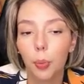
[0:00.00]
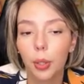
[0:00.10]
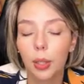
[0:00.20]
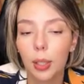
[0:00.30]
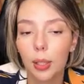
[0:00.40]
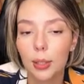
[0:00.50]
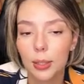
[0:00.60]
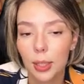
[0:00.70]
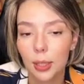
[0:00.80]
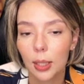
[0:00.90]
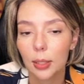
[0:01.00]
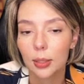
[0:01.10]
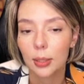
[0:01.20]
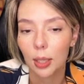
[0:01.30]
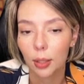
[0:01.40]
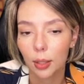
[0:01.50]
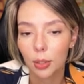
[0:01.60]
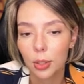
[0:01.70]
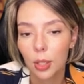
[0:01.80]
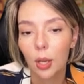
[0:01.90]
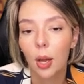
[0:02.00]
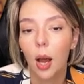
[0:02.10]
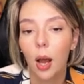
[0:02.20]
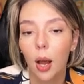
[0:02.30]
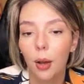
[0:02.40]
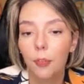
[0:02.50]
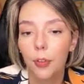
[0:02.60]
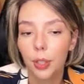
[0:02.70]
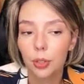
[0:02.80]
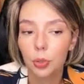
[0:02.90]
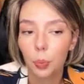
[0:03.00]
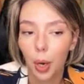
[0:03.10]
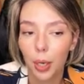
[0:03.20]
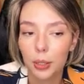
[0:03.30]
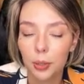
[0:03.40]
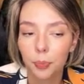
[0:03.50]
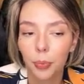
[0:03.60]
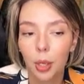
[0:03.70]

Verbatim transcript: we clearly see that the sellers are winning twice.